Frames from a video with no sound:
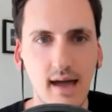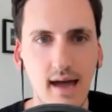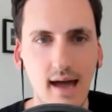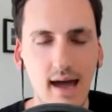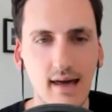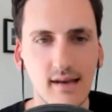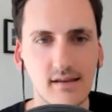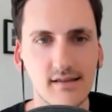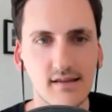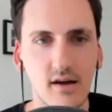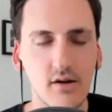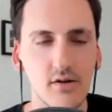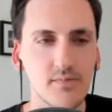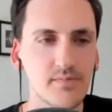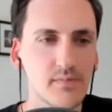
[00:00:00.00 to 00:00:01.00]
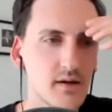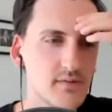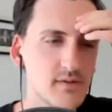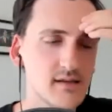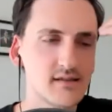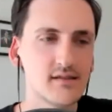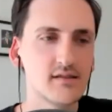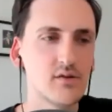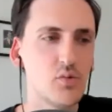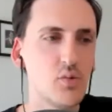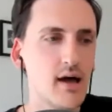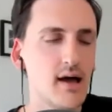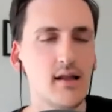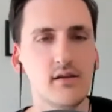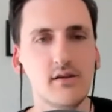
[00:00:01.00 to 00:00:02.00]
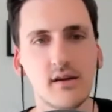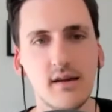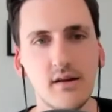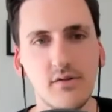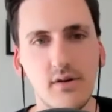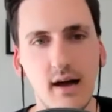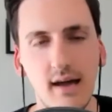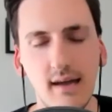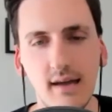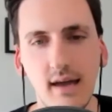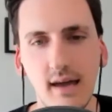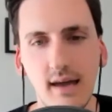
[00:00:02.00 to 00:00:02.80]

And so this is the way I look at it, right?